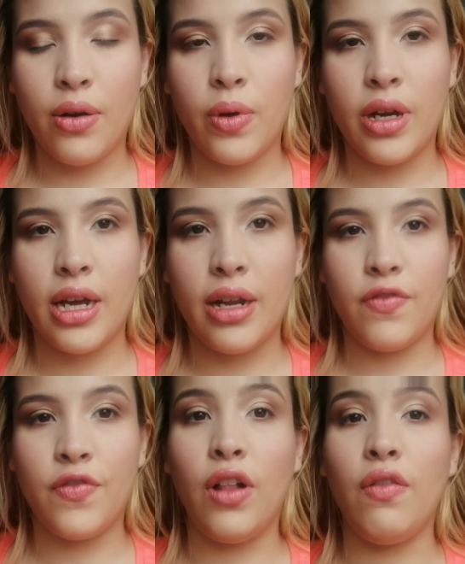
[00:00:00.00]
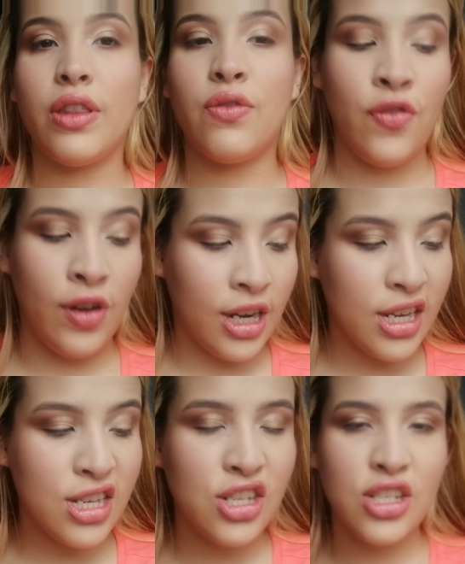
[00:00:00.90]
with a velvet
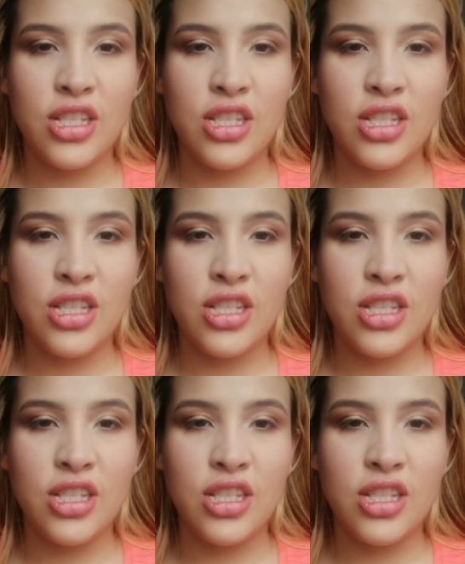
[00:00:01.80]
finish,